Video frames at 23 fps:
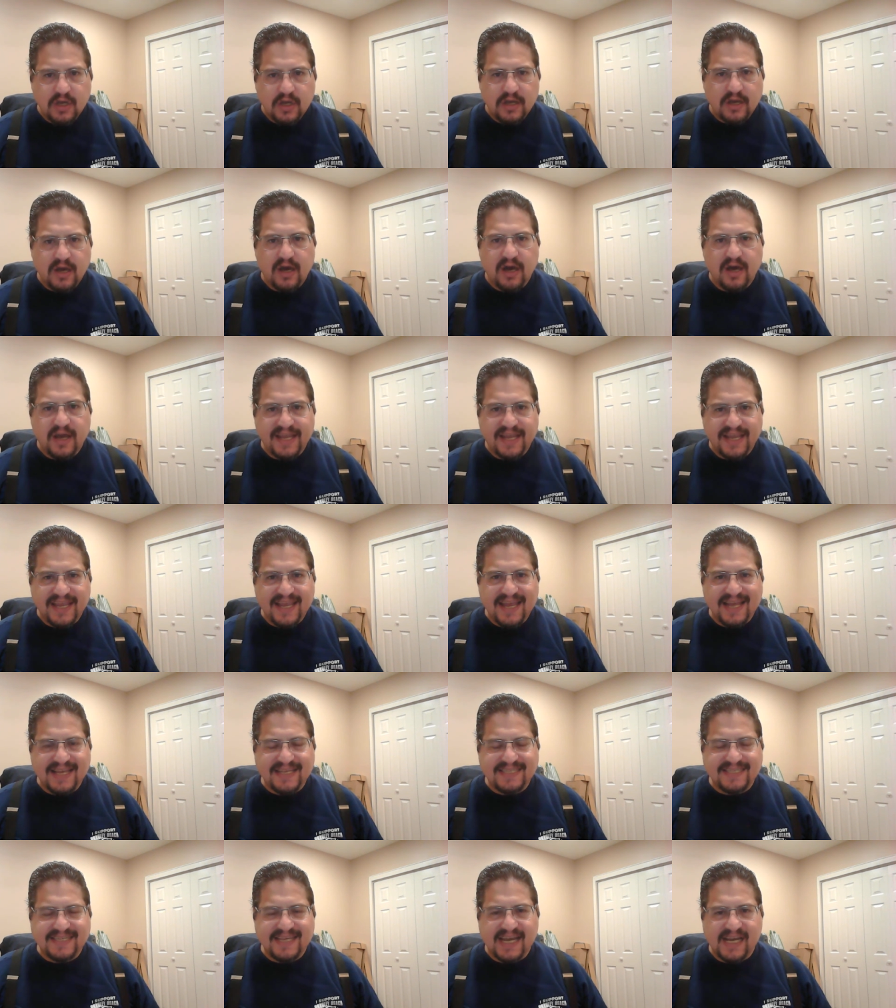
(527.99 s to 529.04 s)

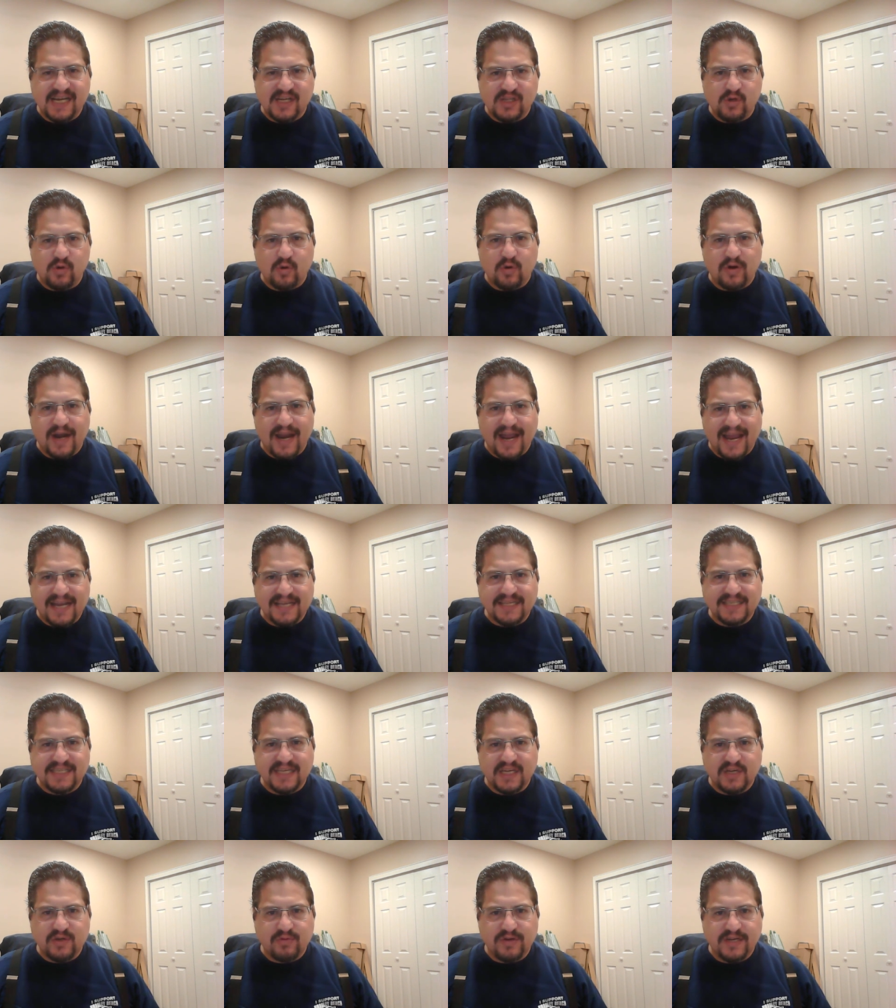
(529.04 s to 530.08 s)
ESL or
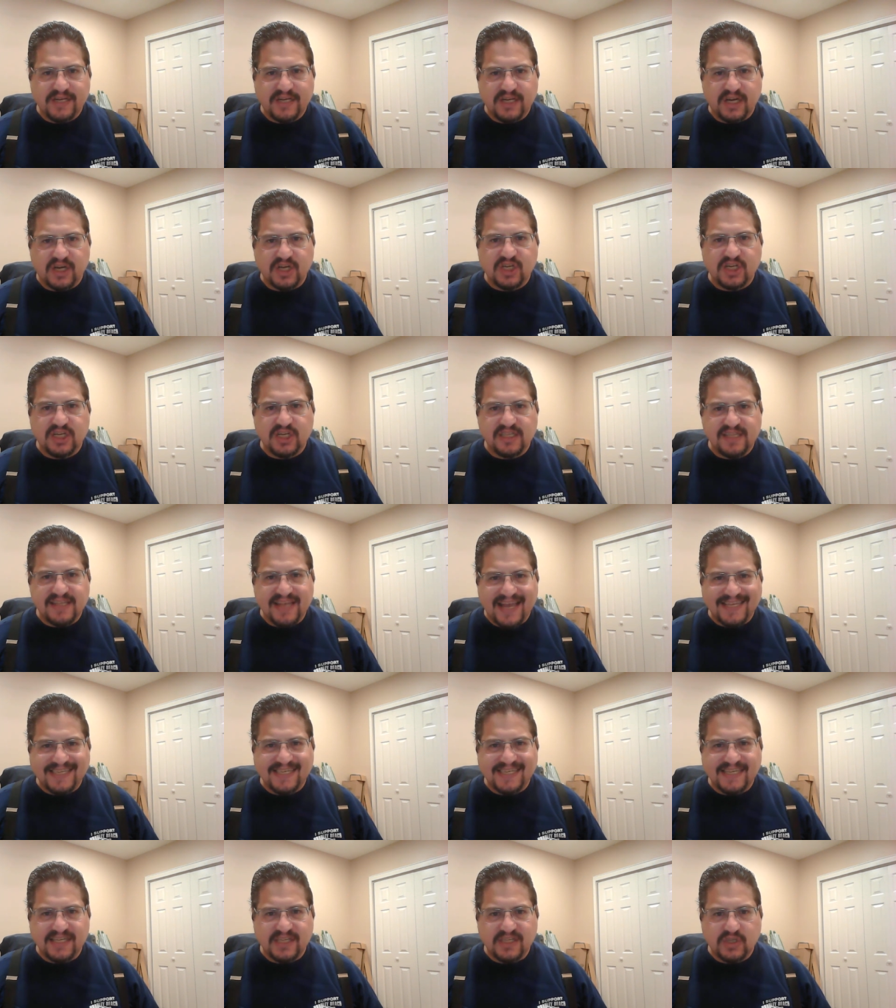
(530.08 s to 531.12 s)
accent reduction
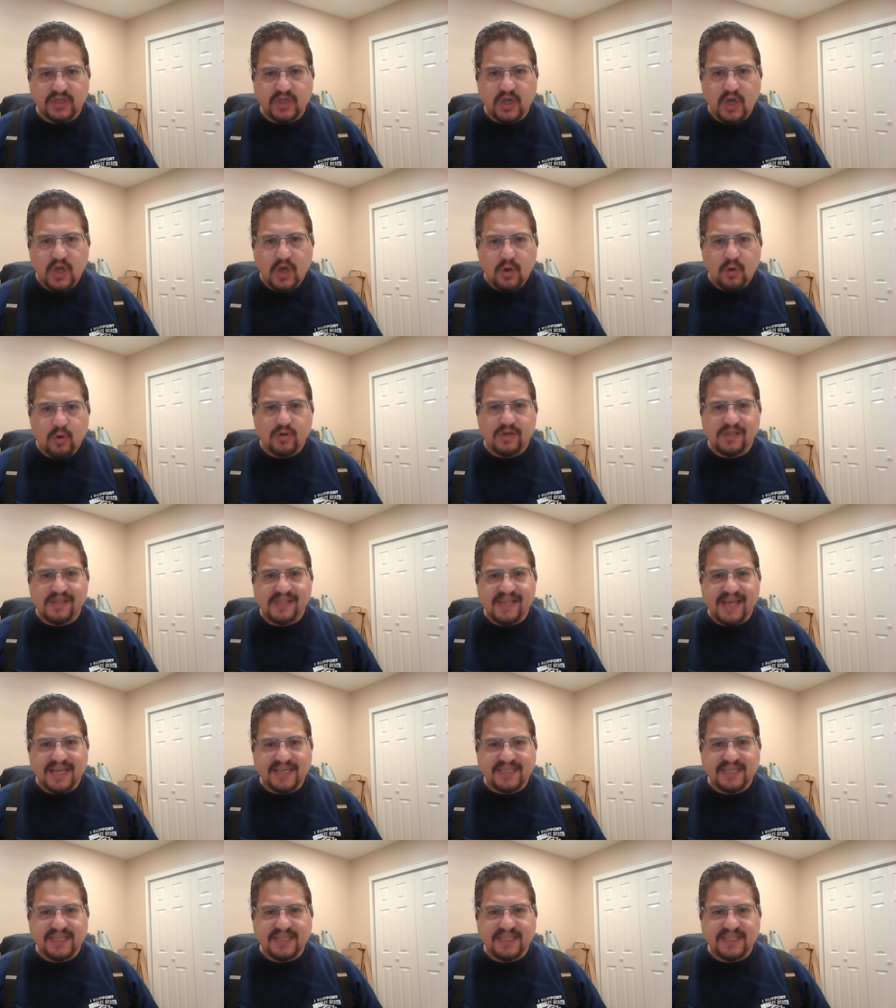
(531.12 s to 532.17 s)
lessons, or
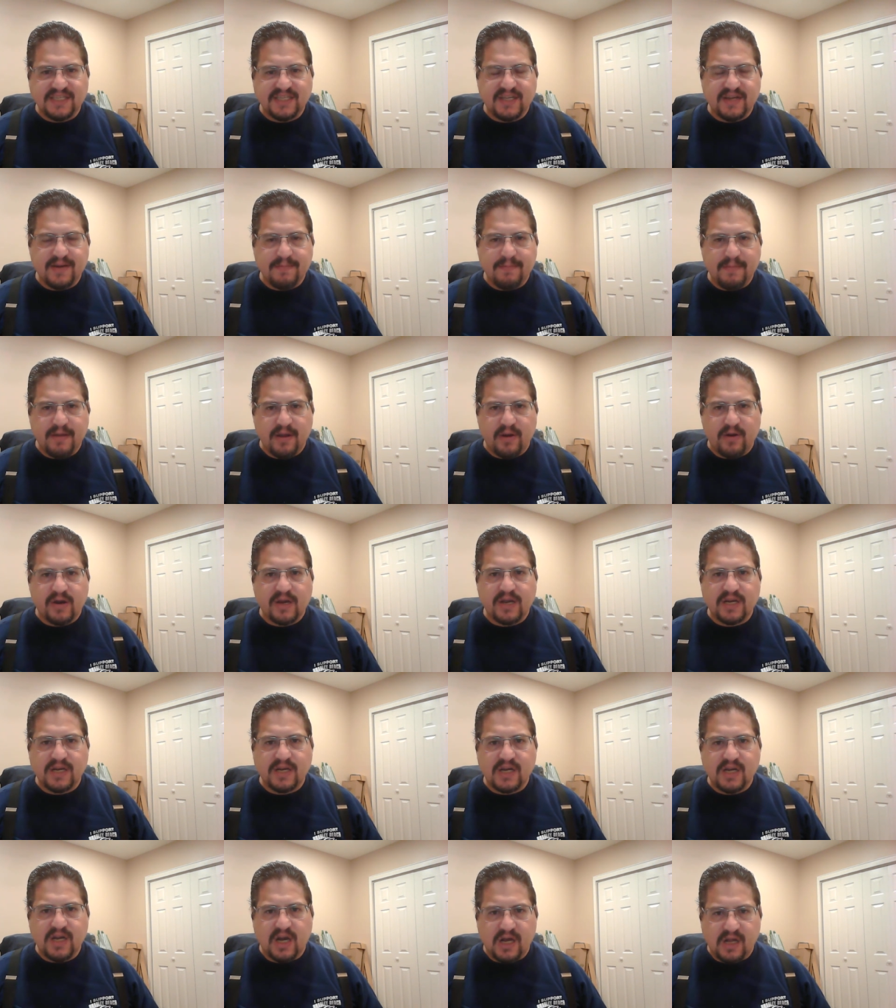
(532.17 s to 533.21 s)
lessons in
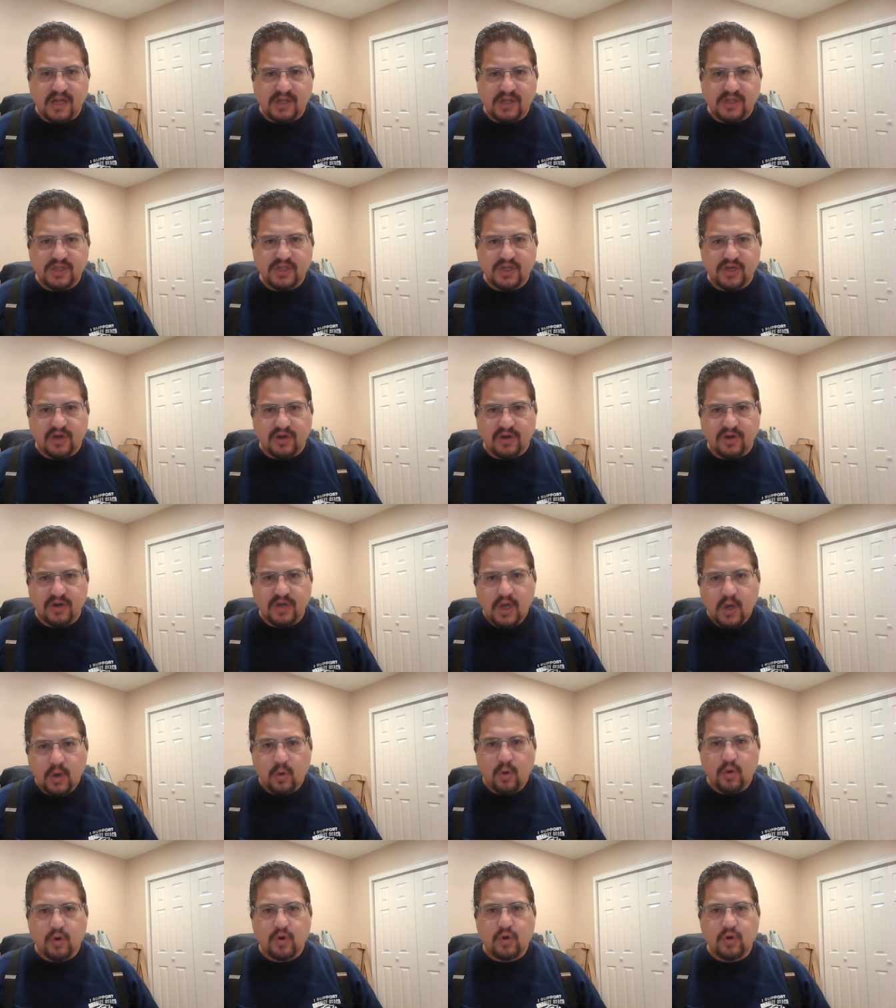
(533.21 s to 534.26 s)
American culture
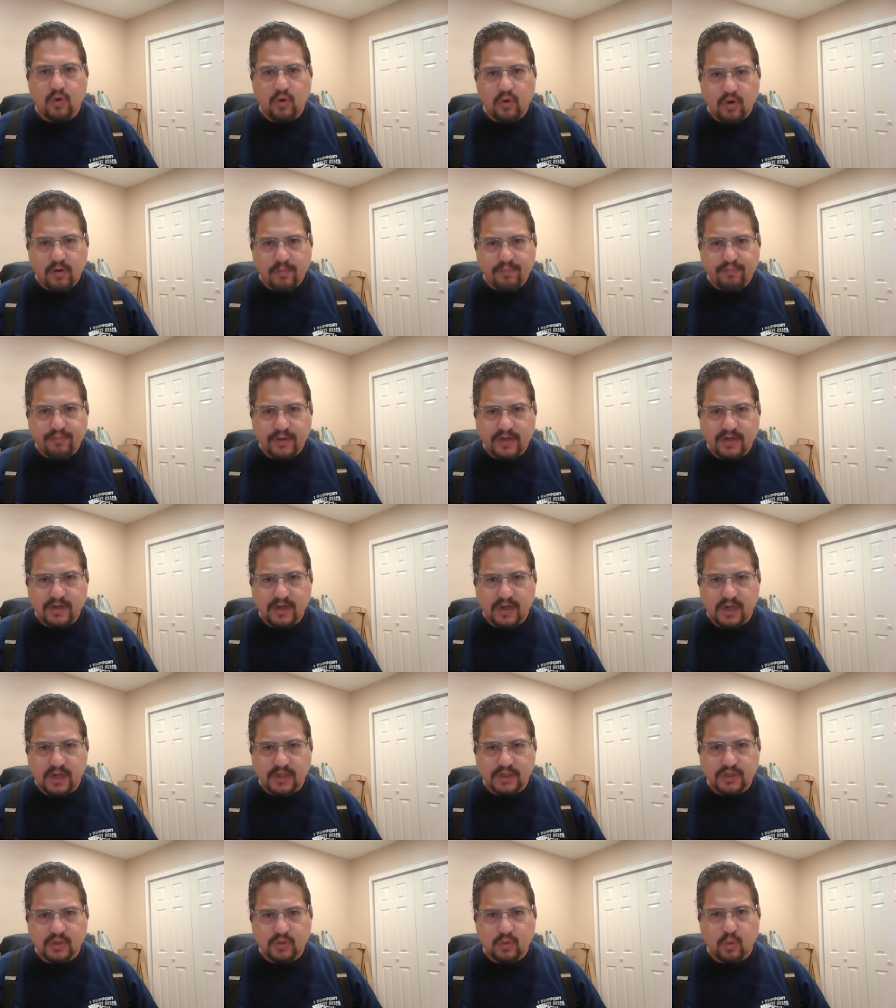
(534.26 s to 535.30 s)
or corporate
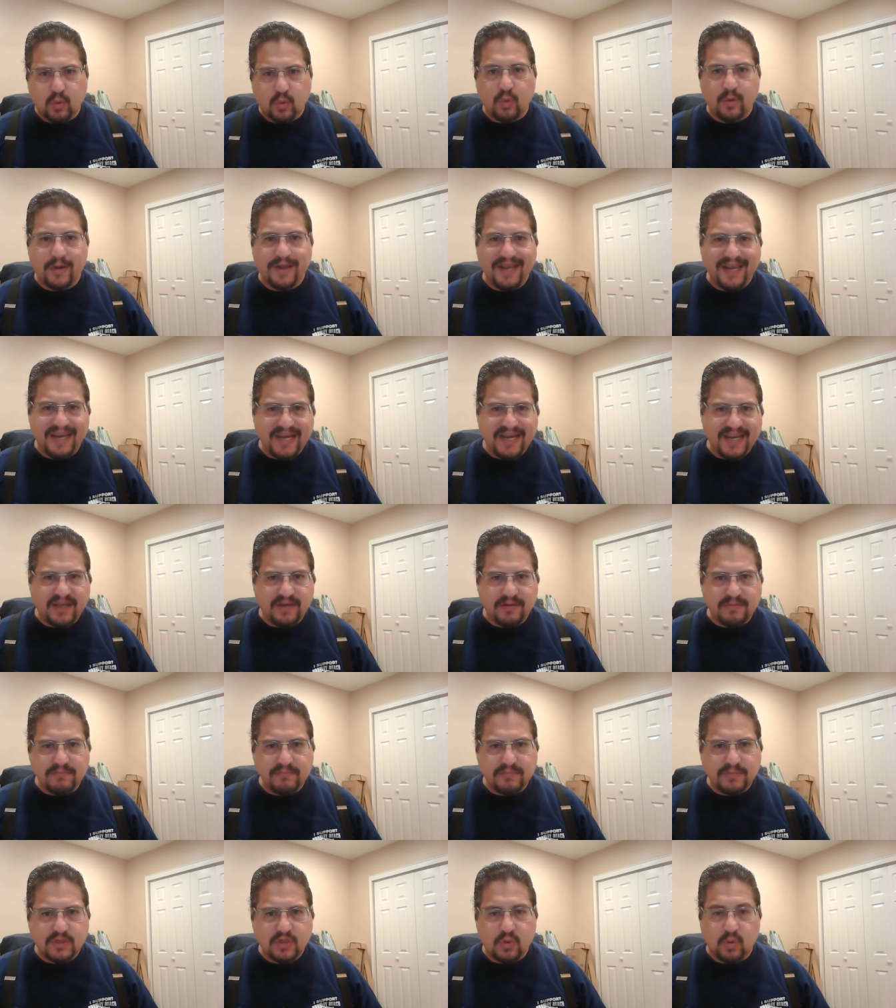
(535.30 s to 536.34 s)
culture or
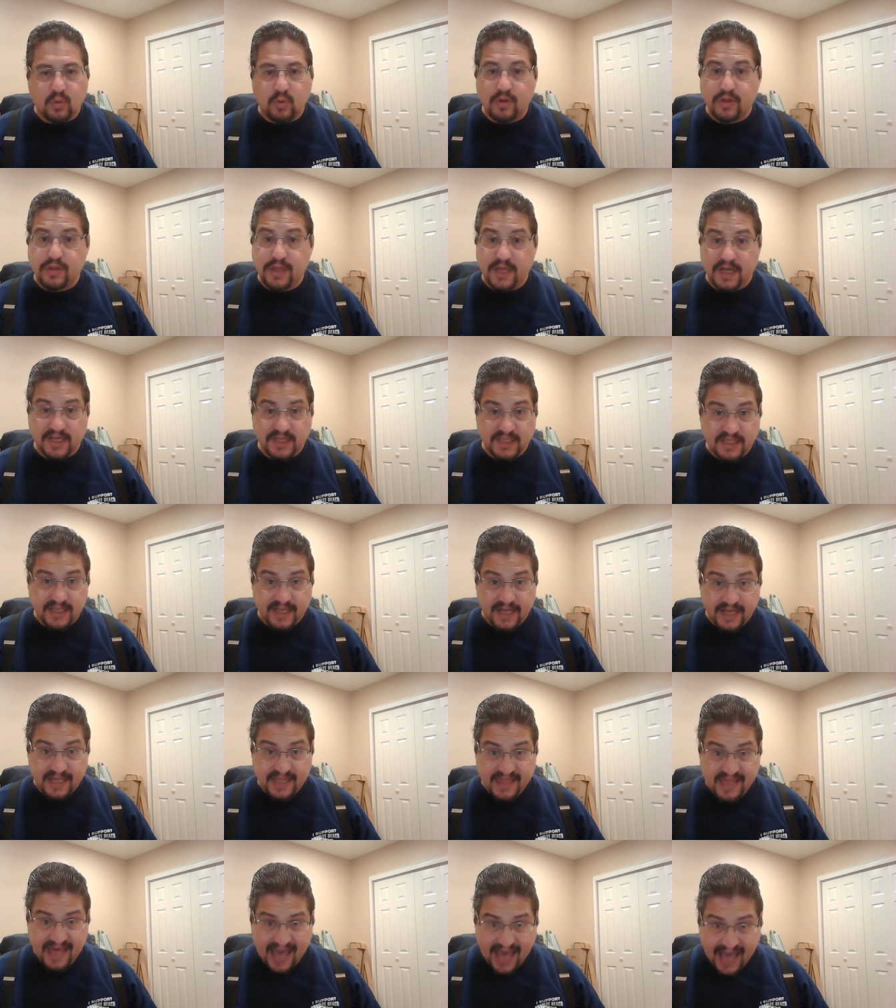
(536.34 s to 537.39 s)
idioms or things
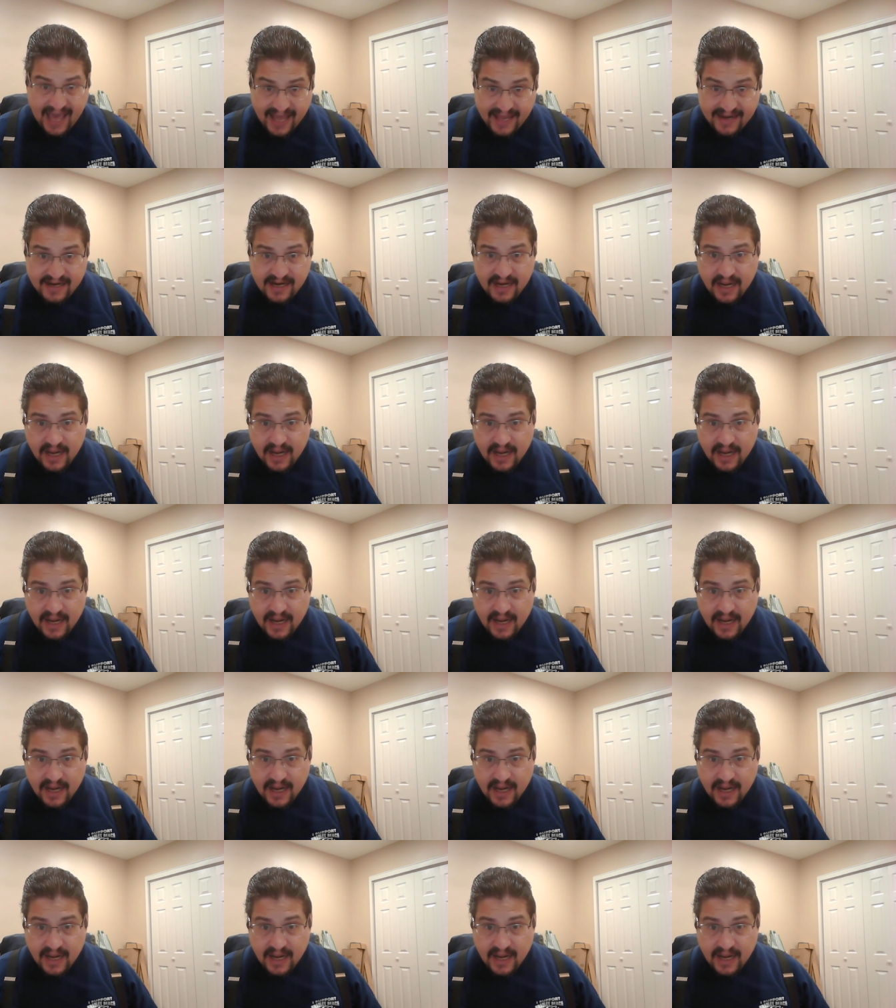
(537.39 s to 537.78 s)
like that,